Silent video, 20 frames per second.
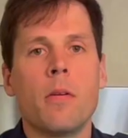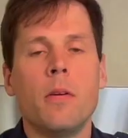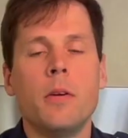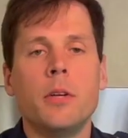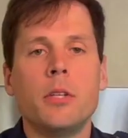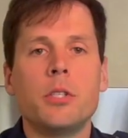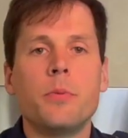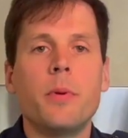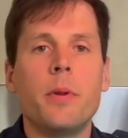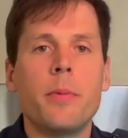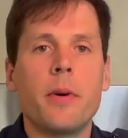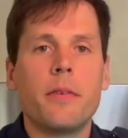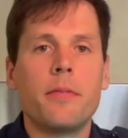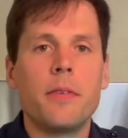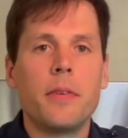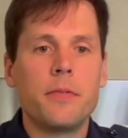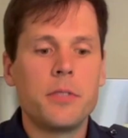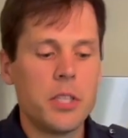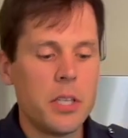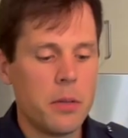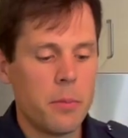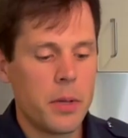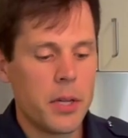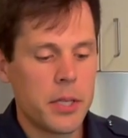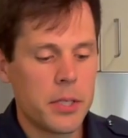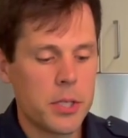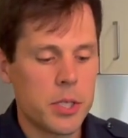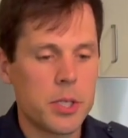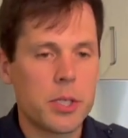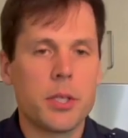It's been about 15
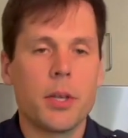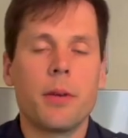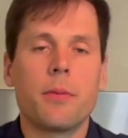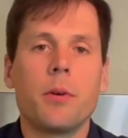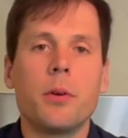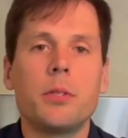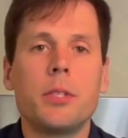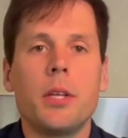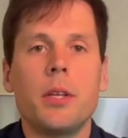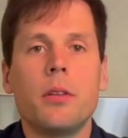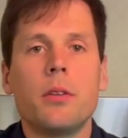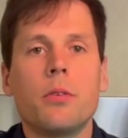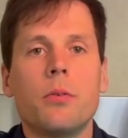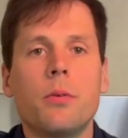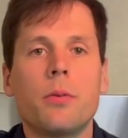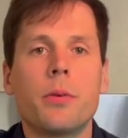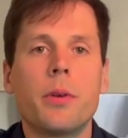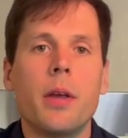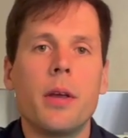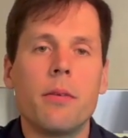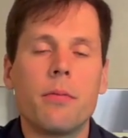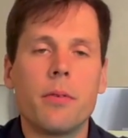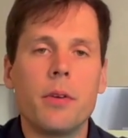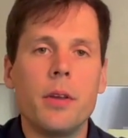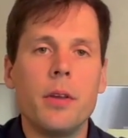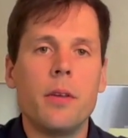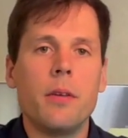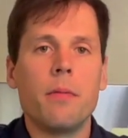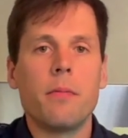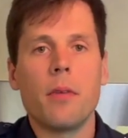minutes. I rotated the corn
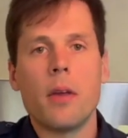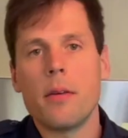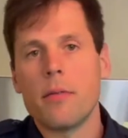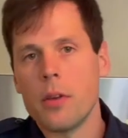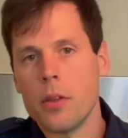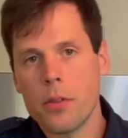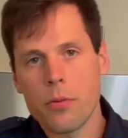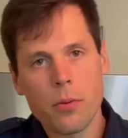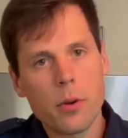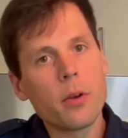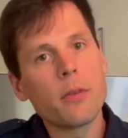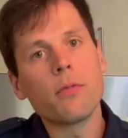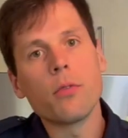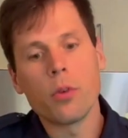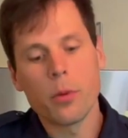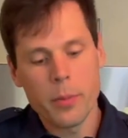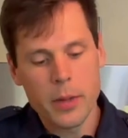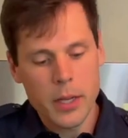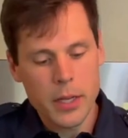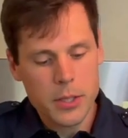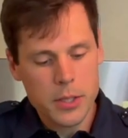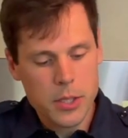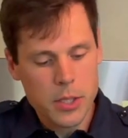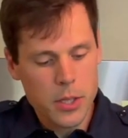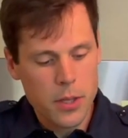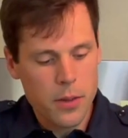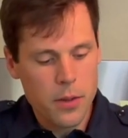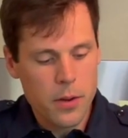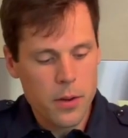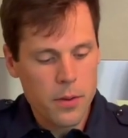every 3 or 4 minutes,
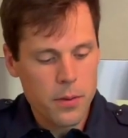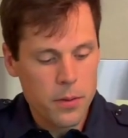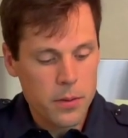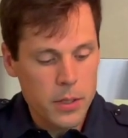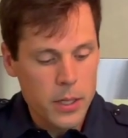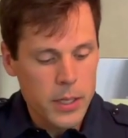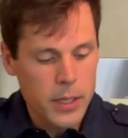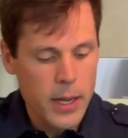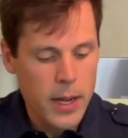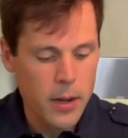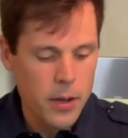and they're done now.